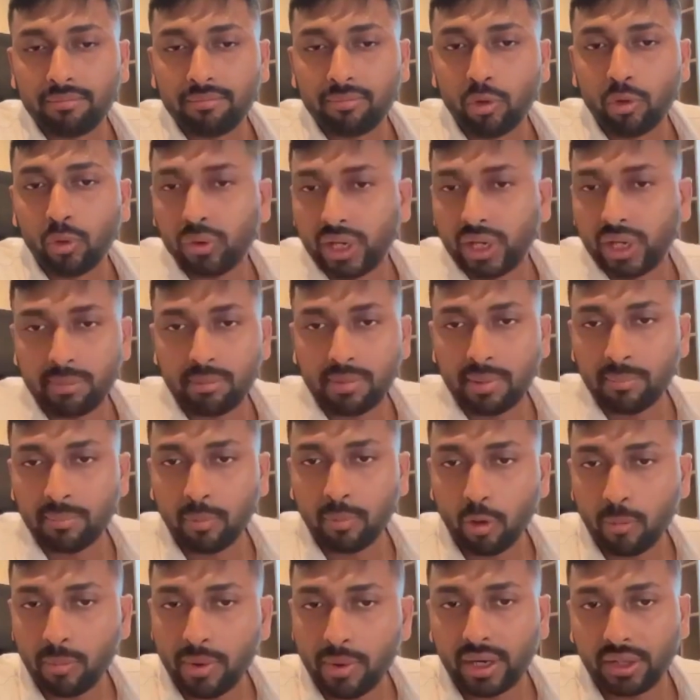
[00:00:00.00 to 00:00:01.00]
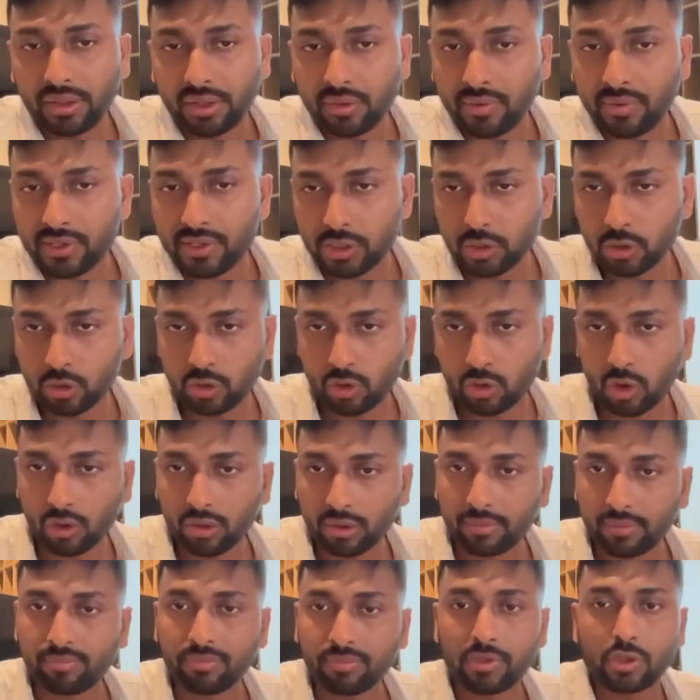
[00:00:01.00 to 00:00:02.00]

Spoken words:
full-time employment, otherwise you don't.